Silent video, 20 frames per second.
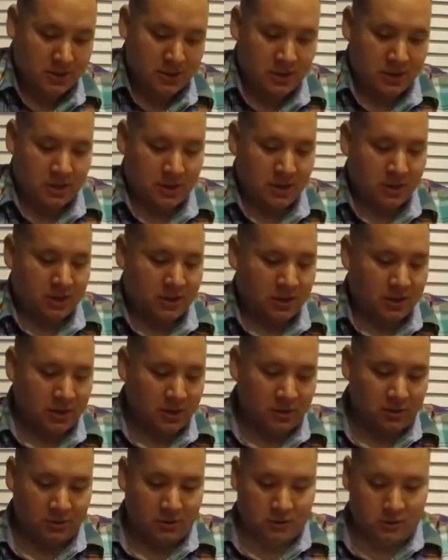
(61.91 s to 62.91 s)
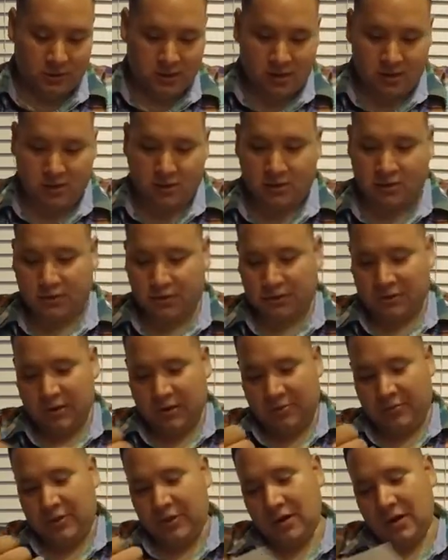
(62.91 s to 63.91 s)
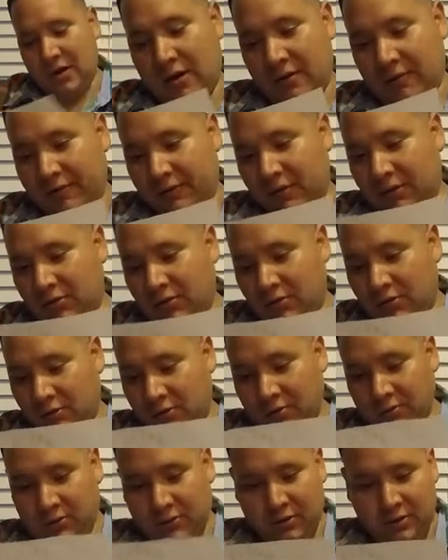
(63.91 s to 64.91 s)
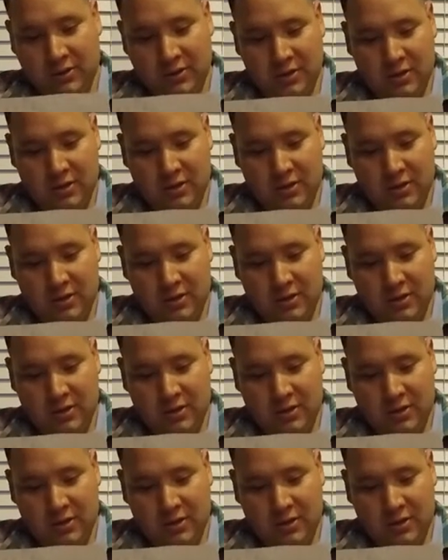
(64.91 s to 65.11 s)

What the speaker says: And here's the summary the totals.